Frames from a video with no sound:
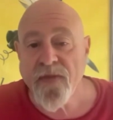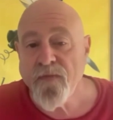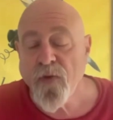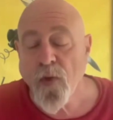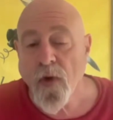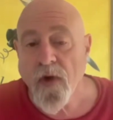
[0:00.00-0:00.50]

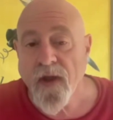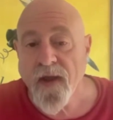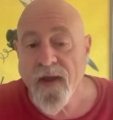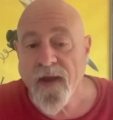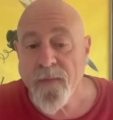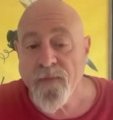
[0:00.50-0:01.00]

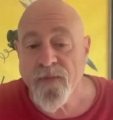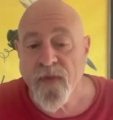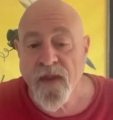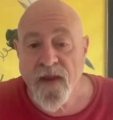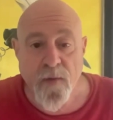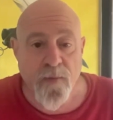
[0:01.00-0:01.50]
For
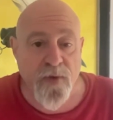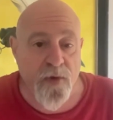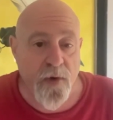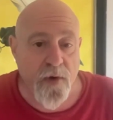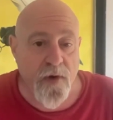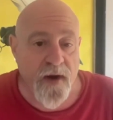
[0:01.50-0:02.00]

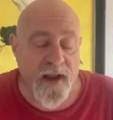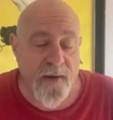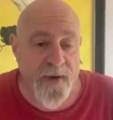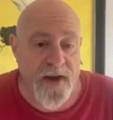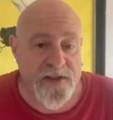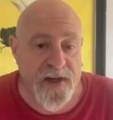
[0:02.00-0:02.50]
computer
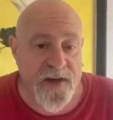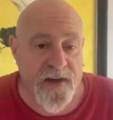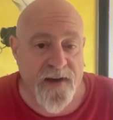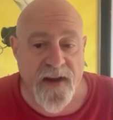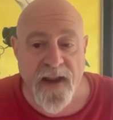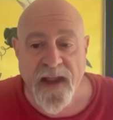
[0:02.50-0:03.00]

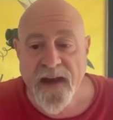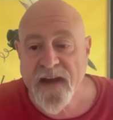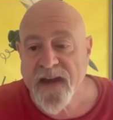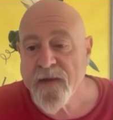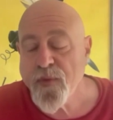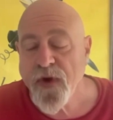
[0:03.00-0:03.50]
animation and
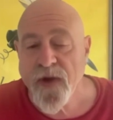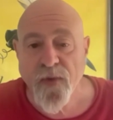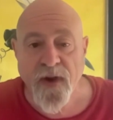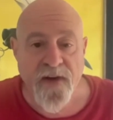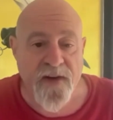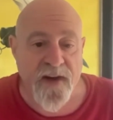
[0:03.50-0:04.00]

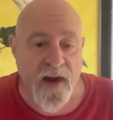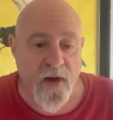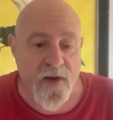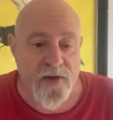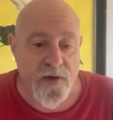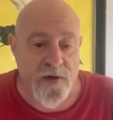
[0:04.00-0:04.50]
pre-rigged
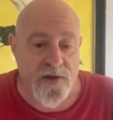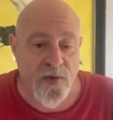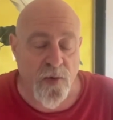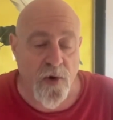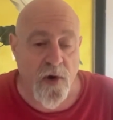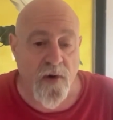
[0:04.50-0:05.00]
characters
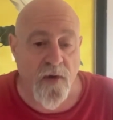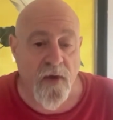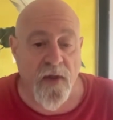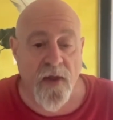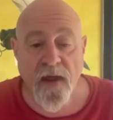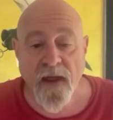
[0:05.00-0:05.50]
or
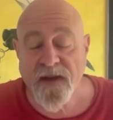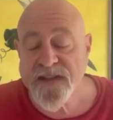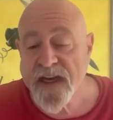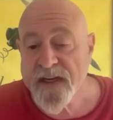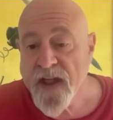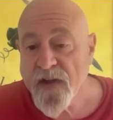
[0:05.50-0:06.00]

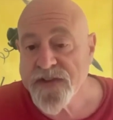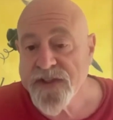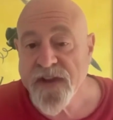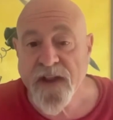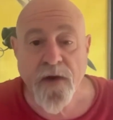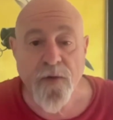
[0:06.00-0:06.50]
technology
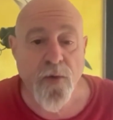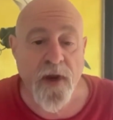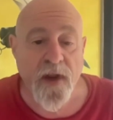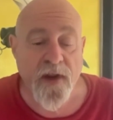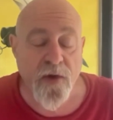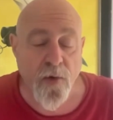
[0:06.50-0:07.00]
that can
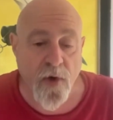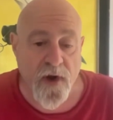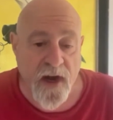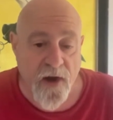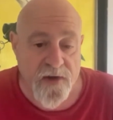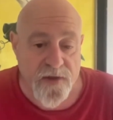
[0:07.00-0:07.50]
rig your
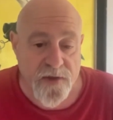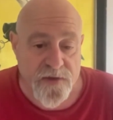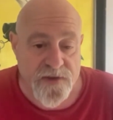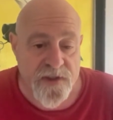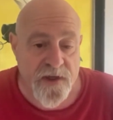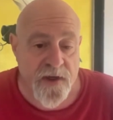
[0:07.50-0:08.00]

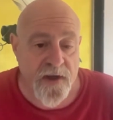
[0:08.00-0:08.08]
characters